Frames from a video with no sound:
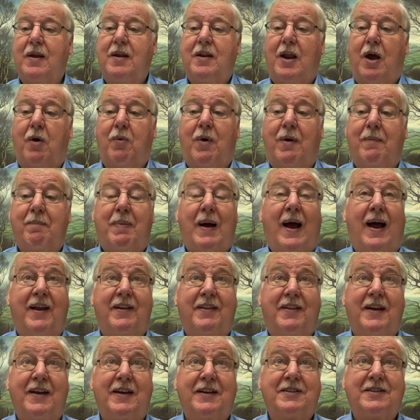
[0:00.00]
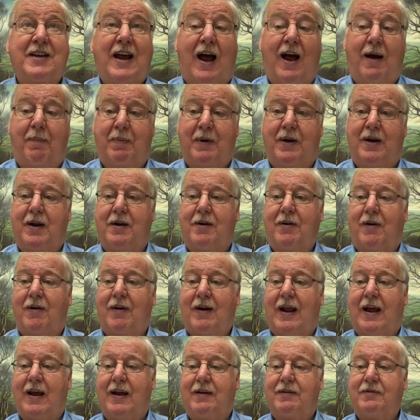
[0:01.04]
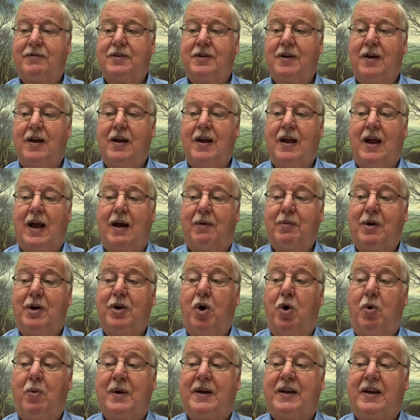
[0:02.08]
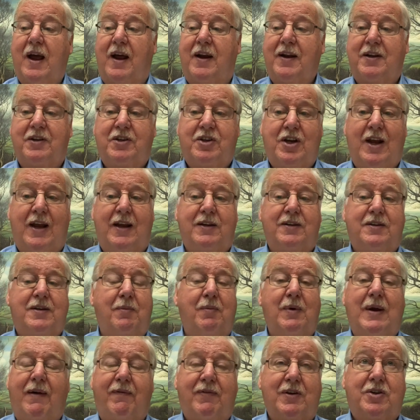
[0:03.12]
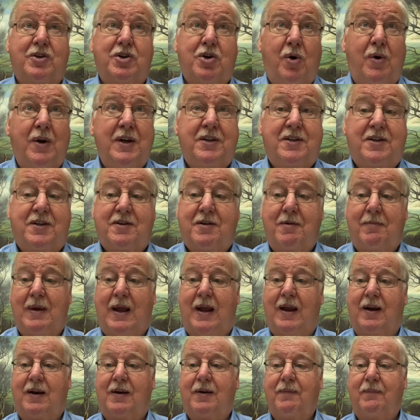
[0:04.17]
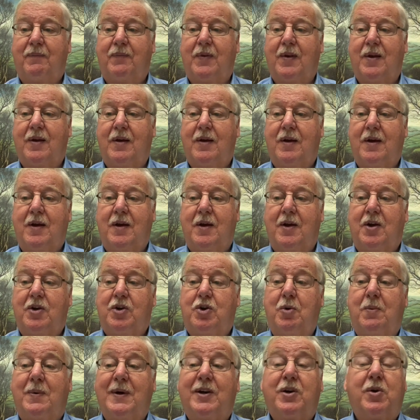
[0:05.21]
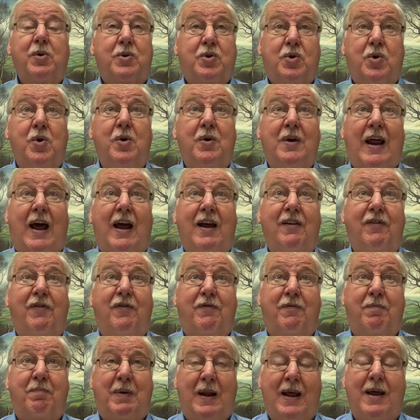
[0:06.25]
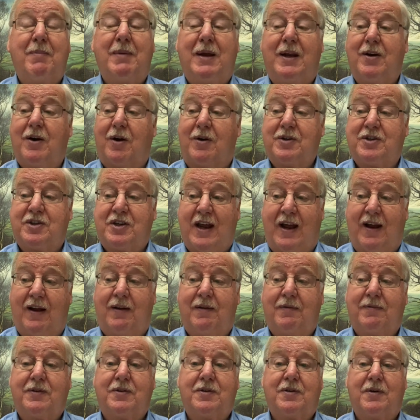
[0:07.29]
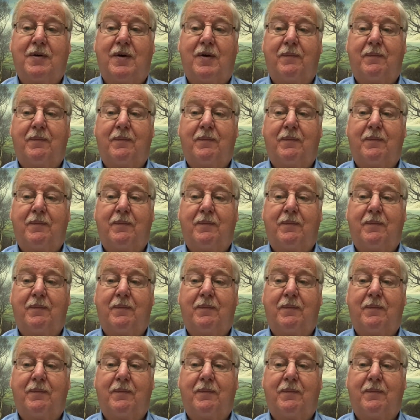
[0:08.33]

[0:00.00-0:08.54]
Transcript: Now, when bad things happen in our lives, and we know we cannot change them, we have a choice to make. Do we go through life blaming ourselves,